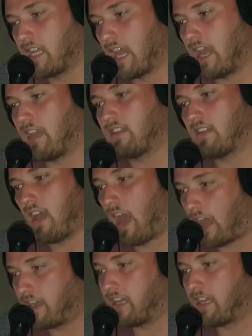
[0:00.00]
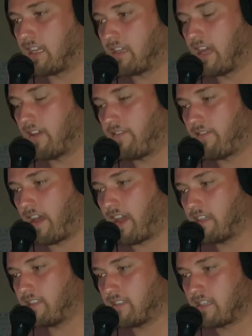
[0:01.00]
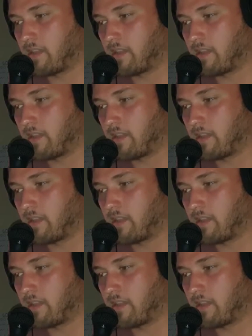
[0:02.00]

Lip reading: he egged Anning in the face.